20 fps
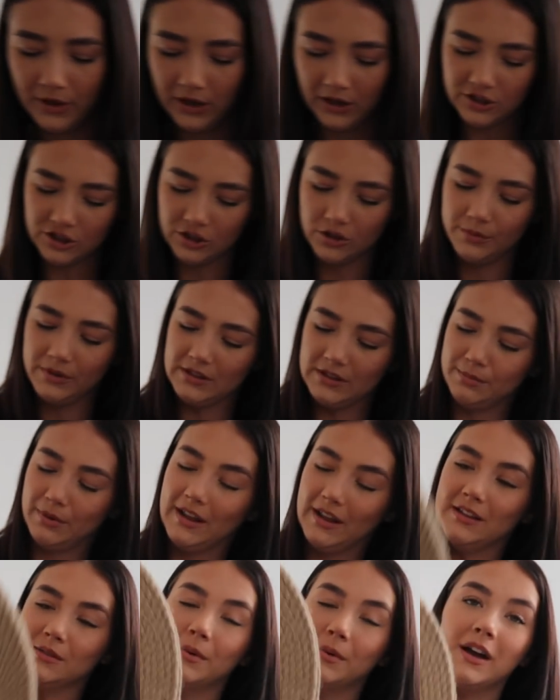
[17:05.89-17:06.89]
me these
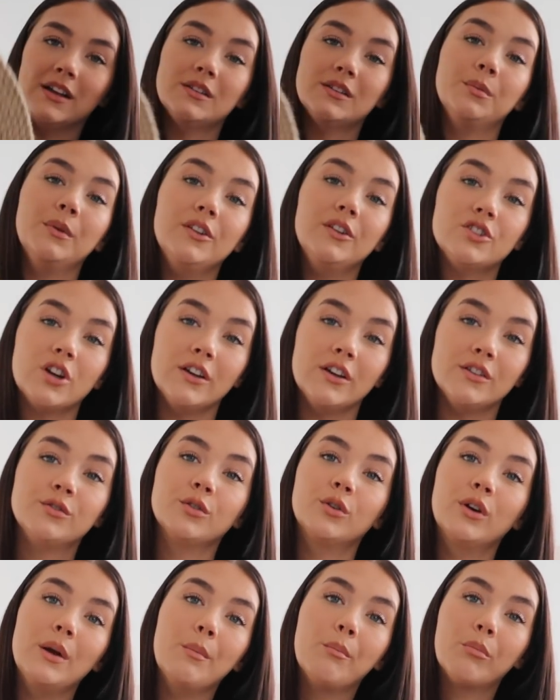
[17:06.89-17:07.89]
placemats, which I
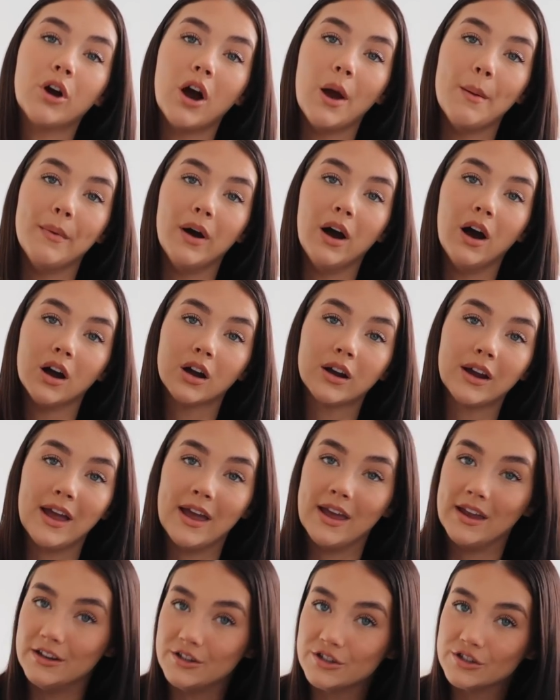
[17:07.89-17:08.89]
saw in Primark
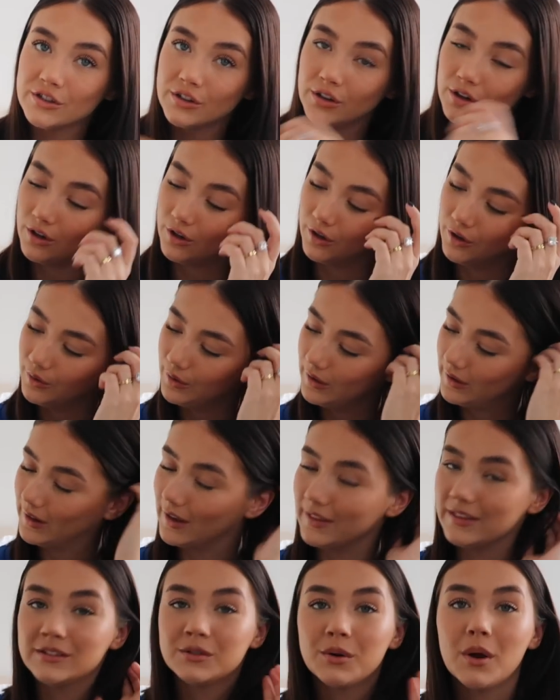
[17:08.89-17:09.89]
ages ago.
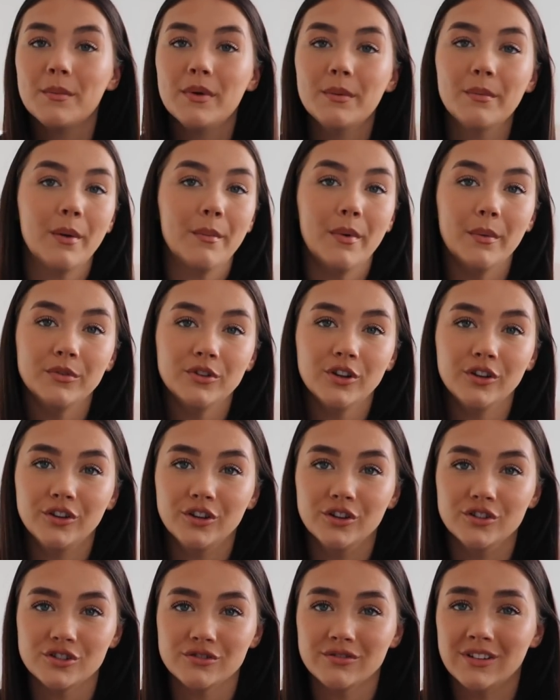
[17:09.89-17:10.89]
Again, this is why me and my mum's so
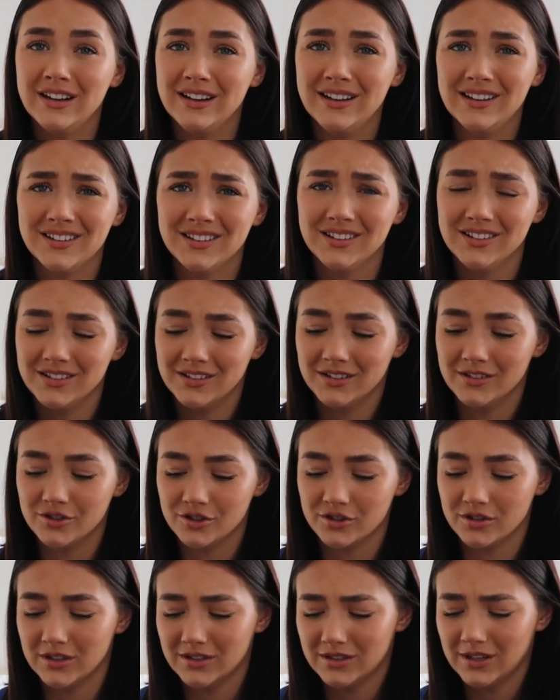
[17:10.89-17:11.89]
cute. She really listens and
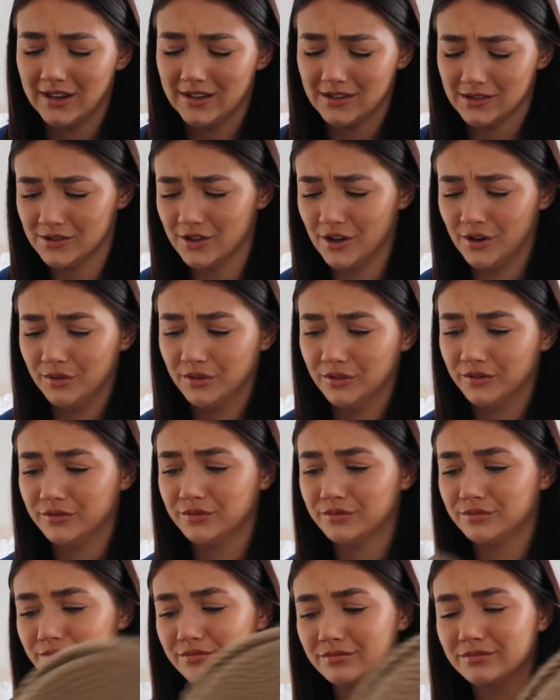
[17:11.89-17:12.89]
just like takes note of
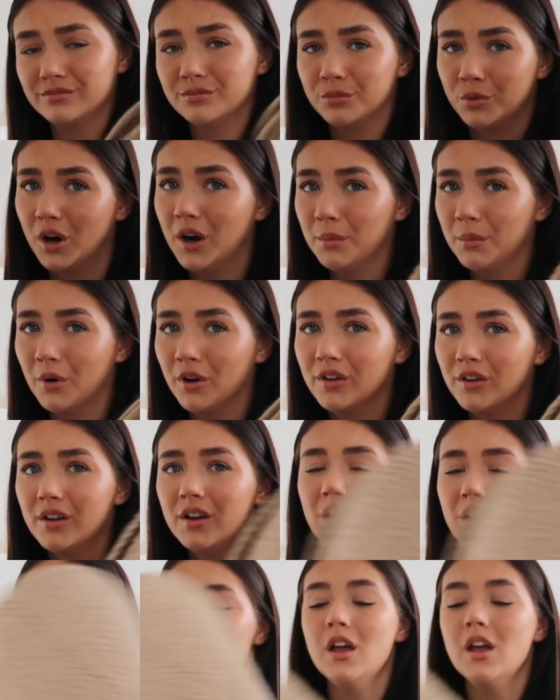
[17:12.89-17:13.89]
what I want.
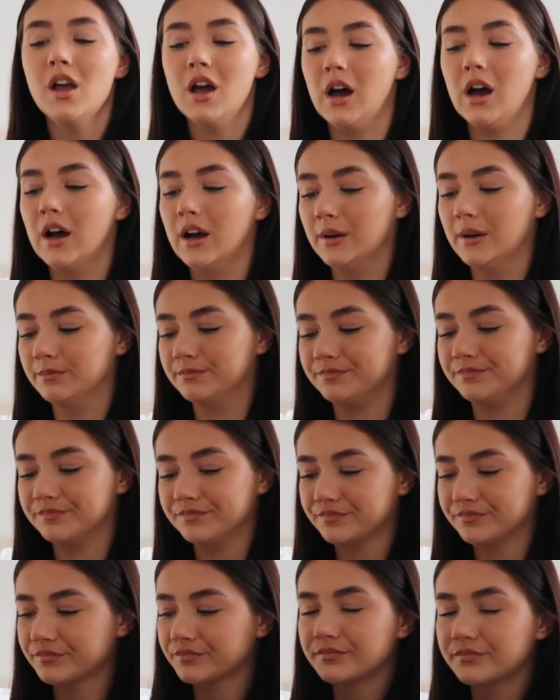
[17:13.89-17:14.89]

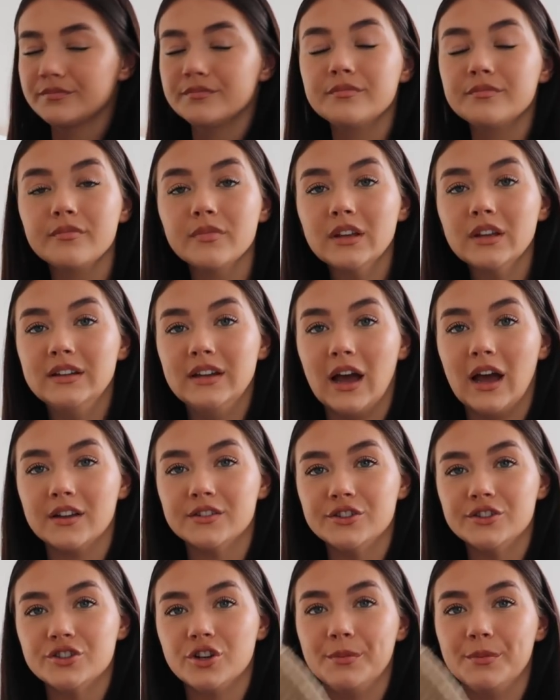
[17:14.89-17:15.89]

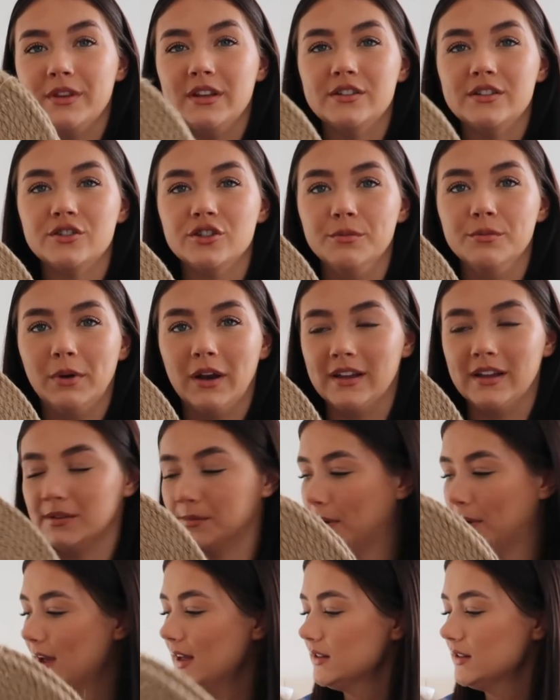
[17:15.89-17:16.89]
So she got me these two
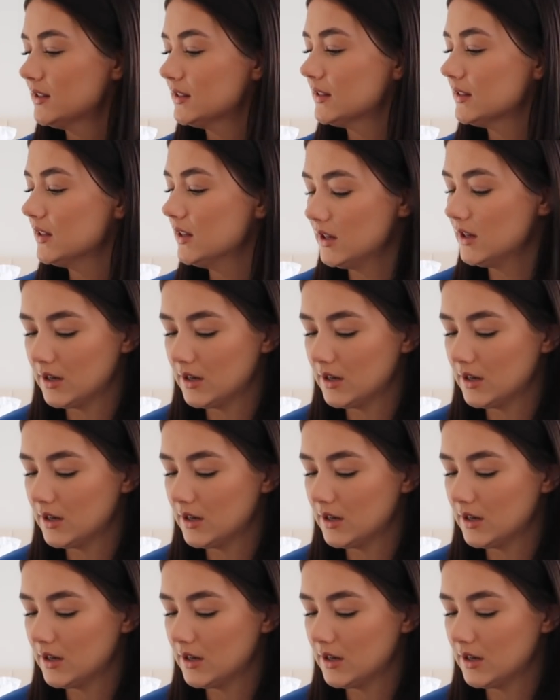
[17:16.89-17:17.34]
placemats.